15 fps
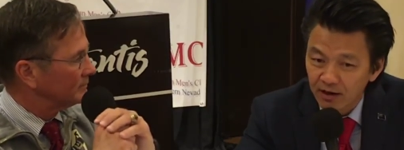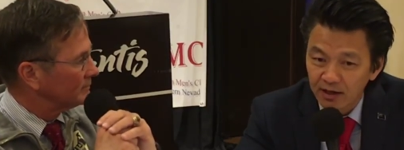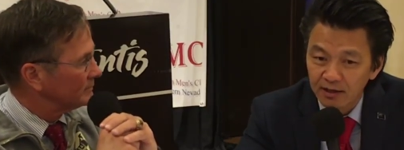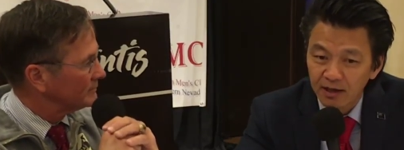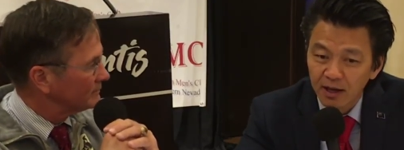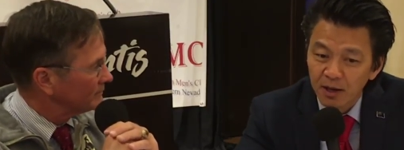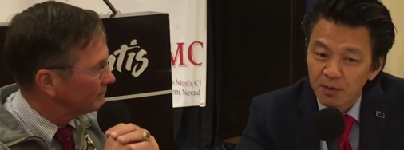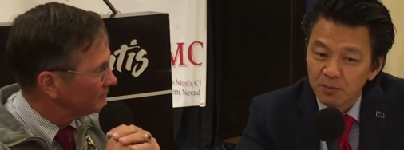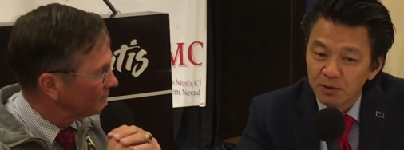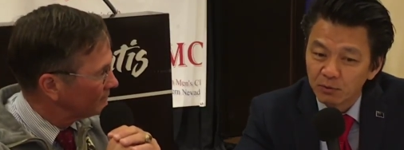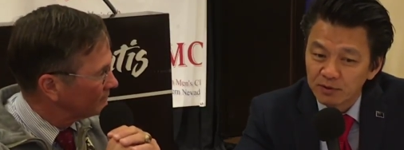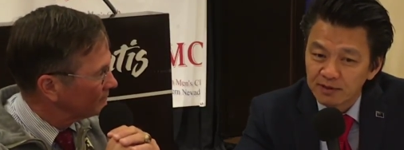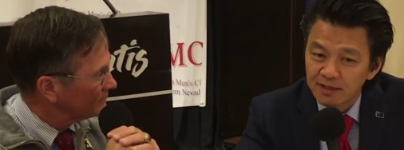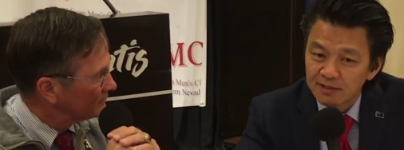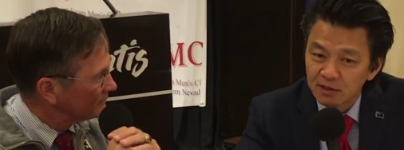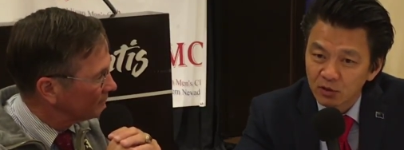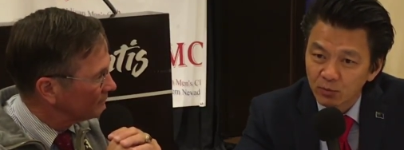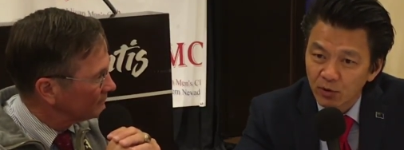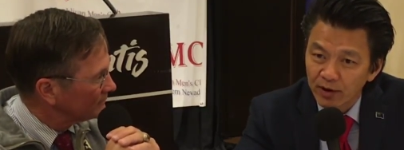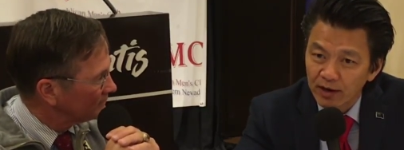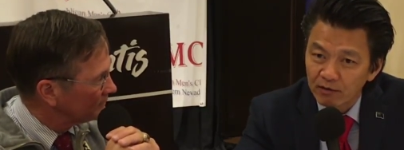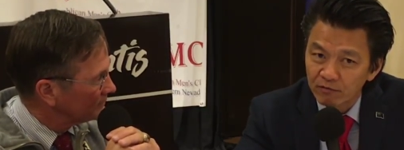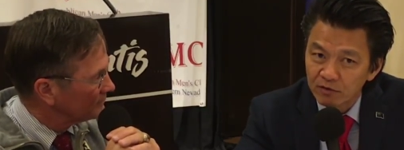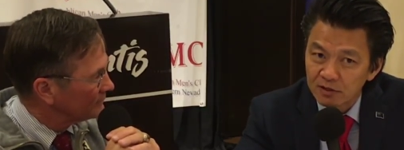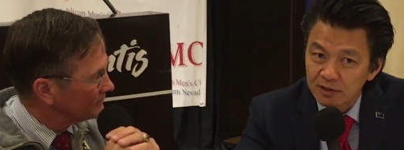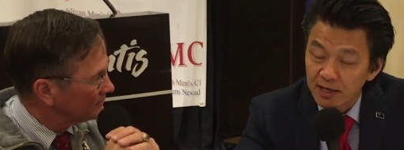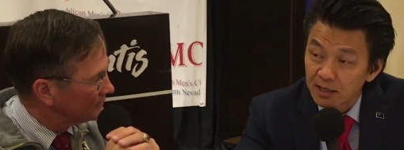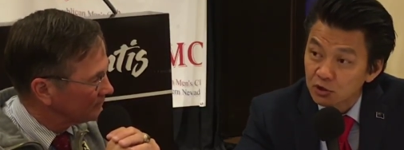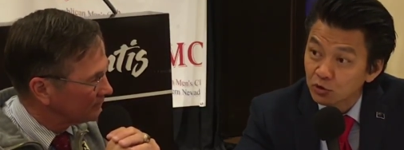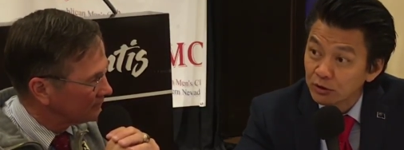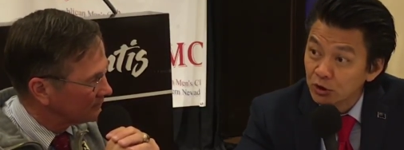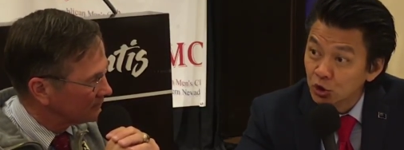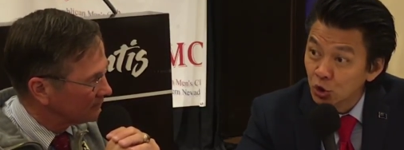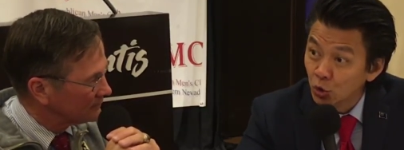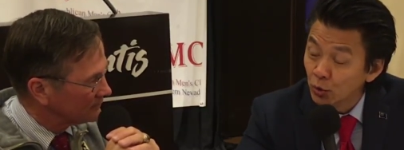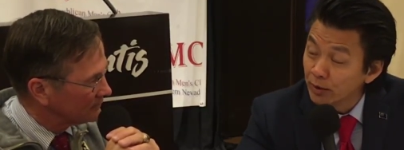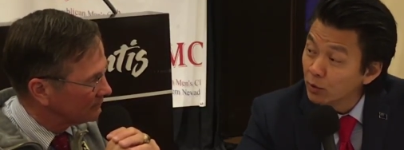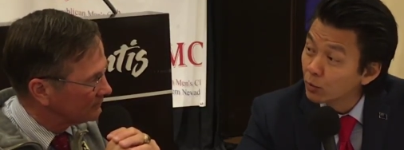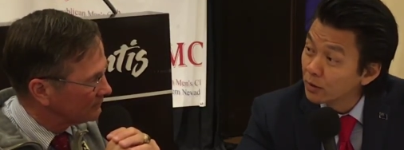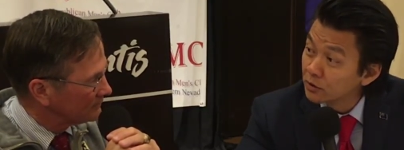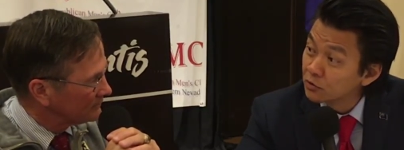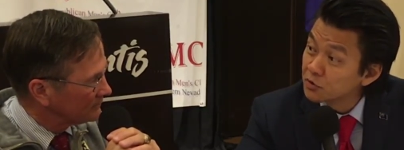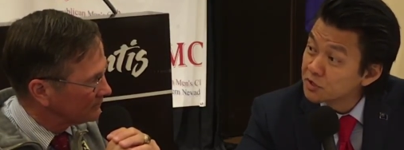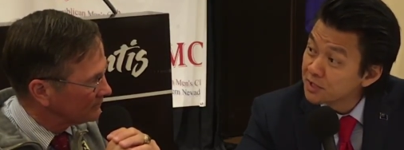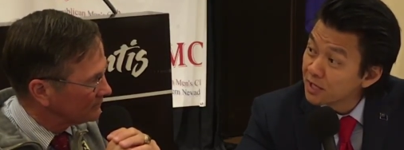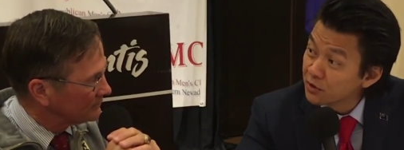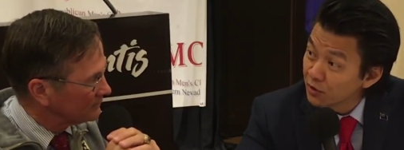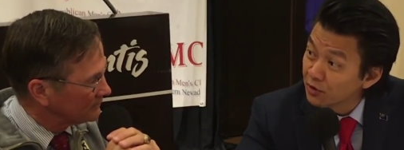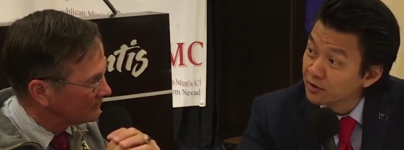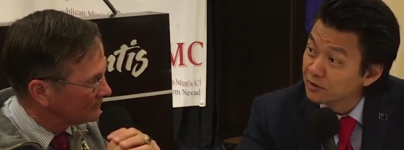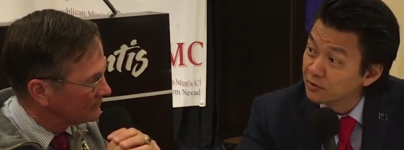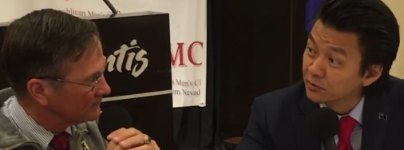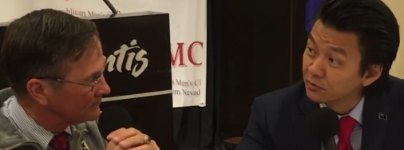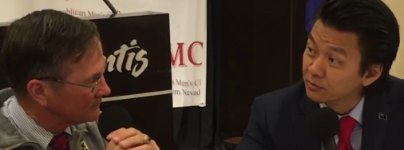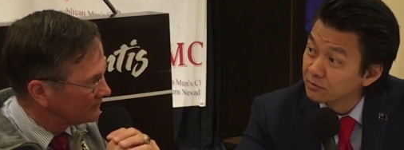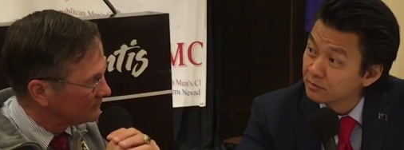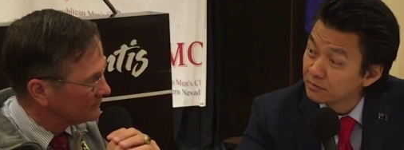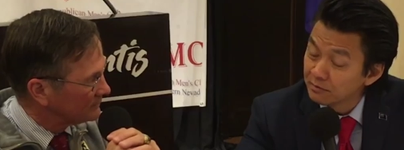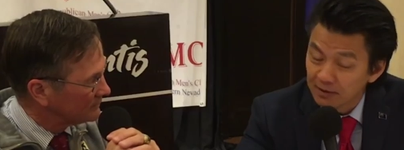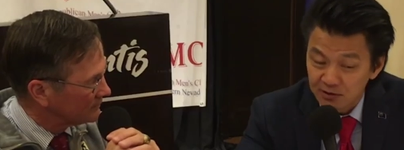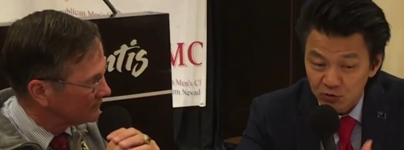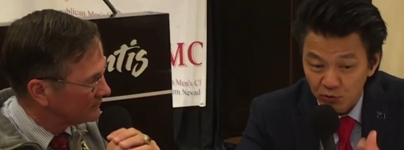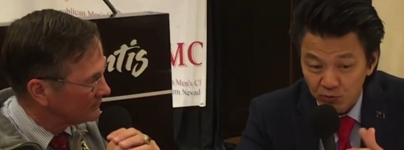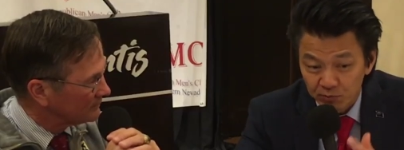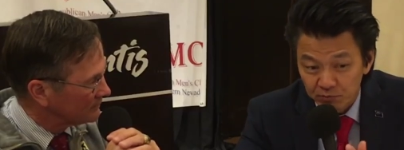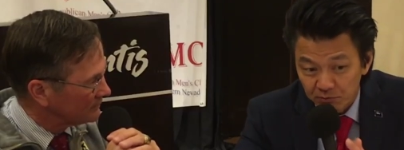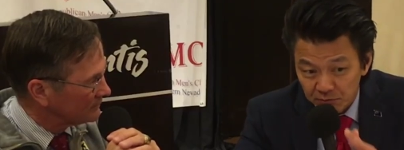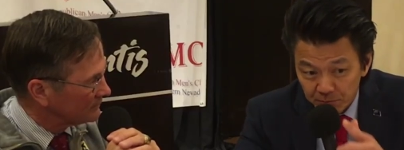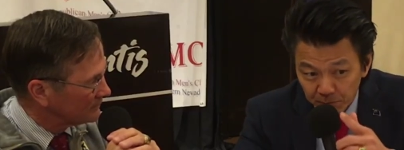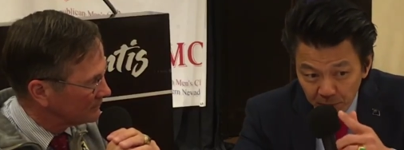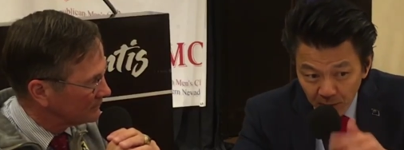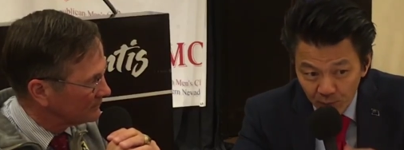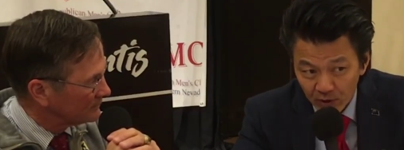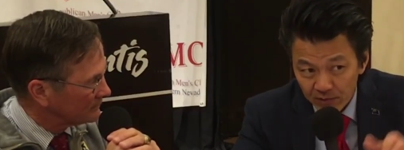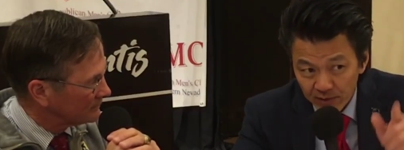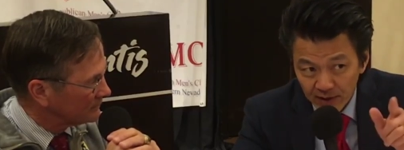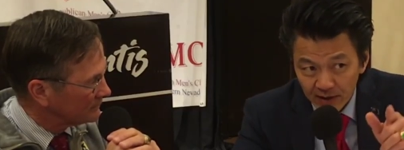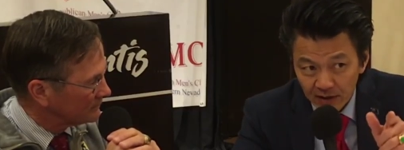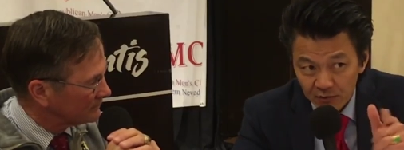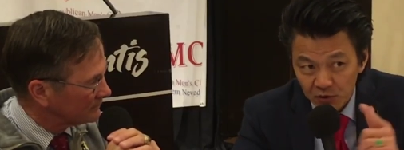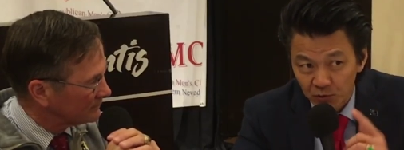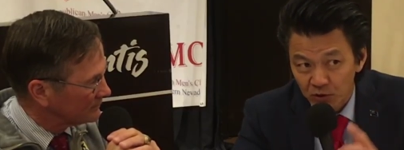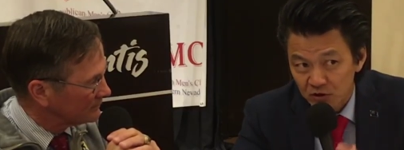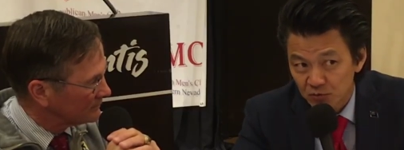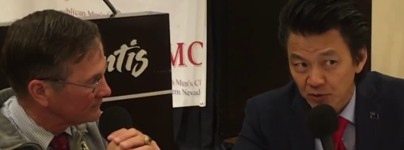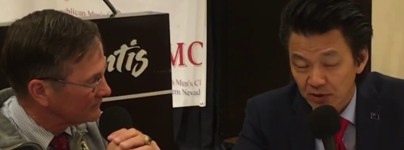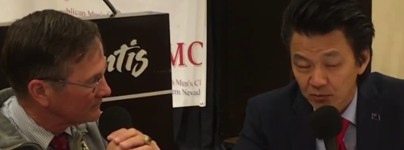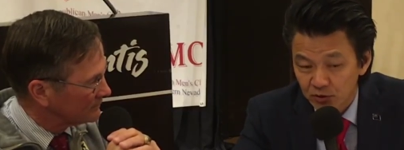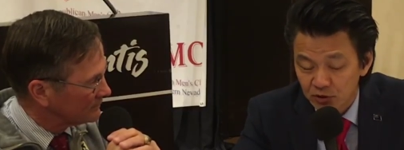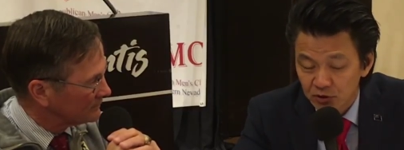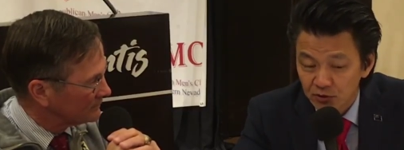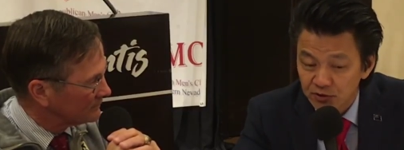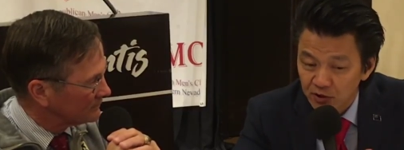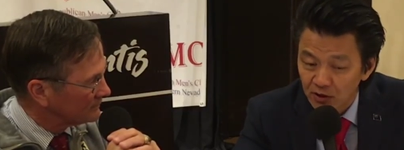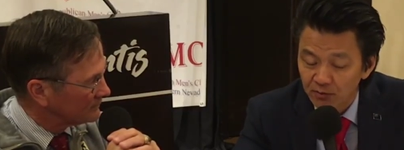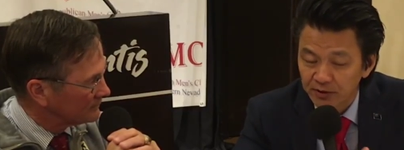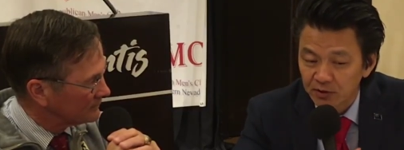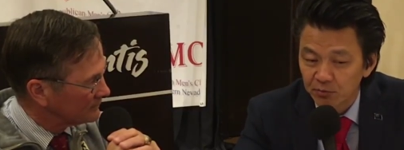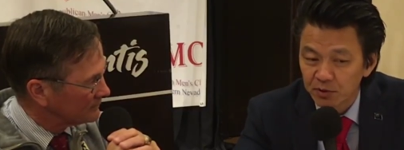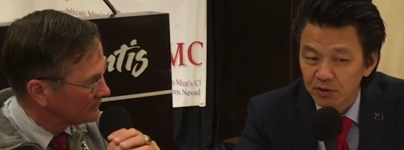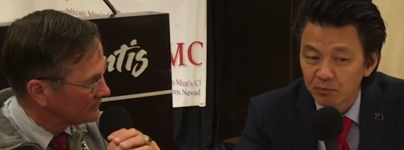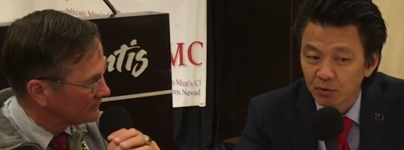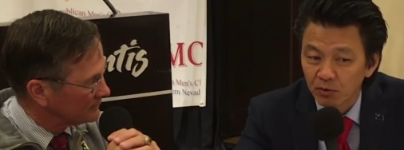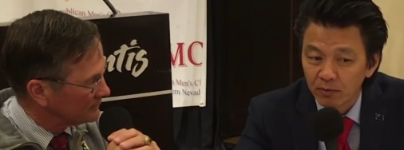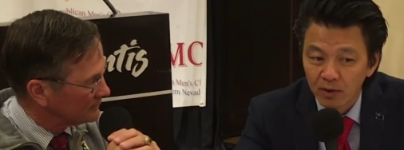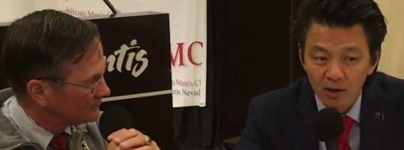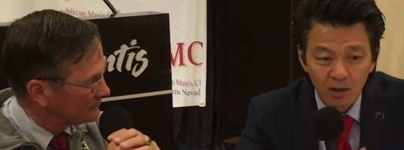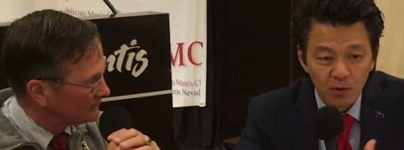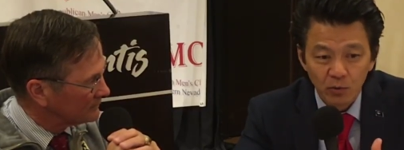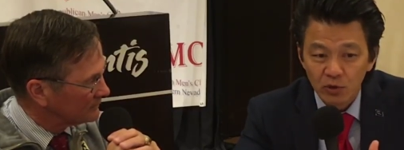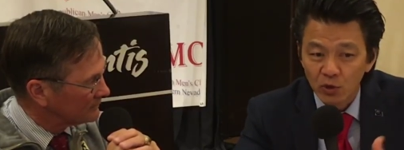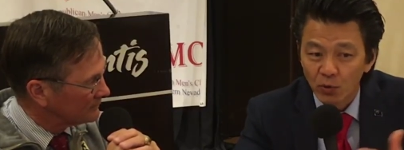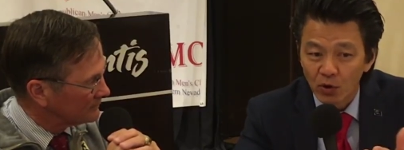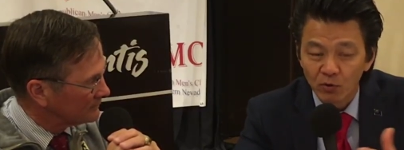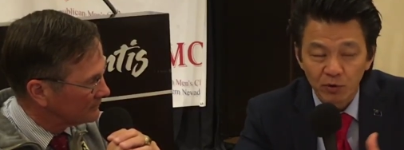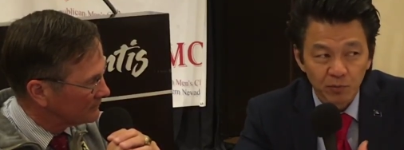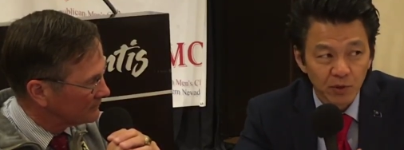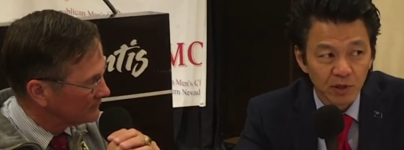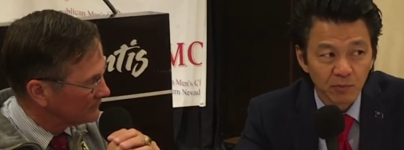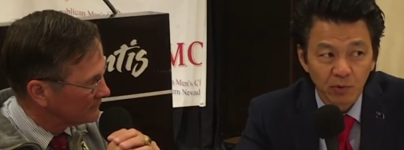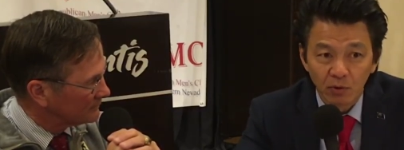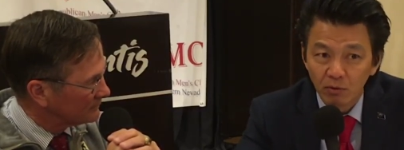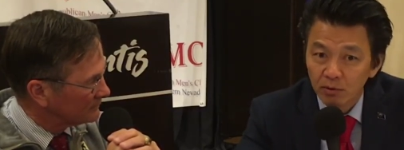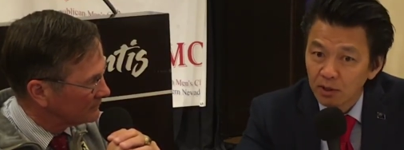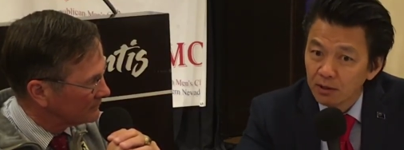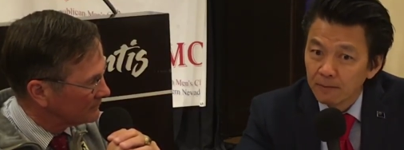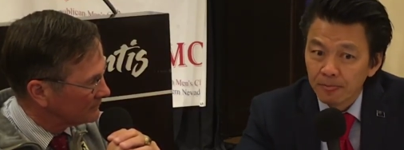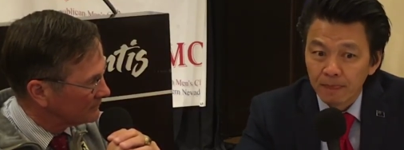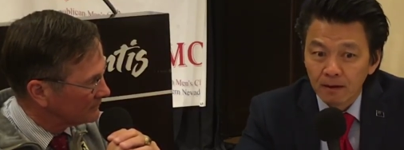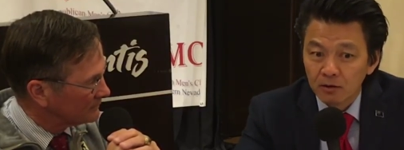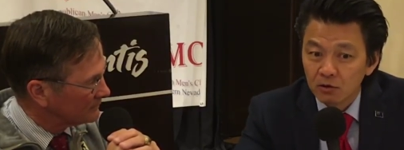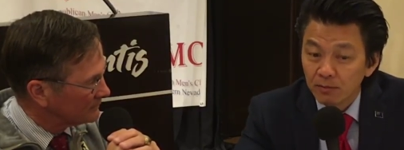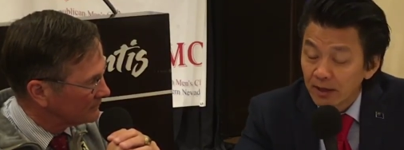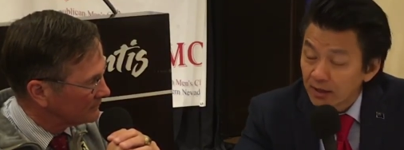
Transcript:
Speaker 1: right? But what takes a little more effort is actually doing what you say you're going to do, right? So we'll bump right back up to principle number two. It's all about the people. When you work with people, you